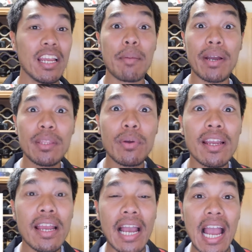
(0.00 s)
And by the
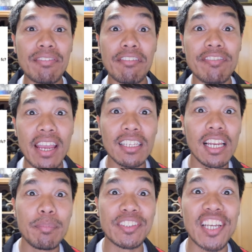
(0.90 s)
way, I have a fan
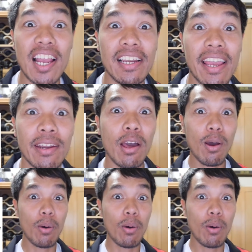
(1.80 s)
club in Thailand.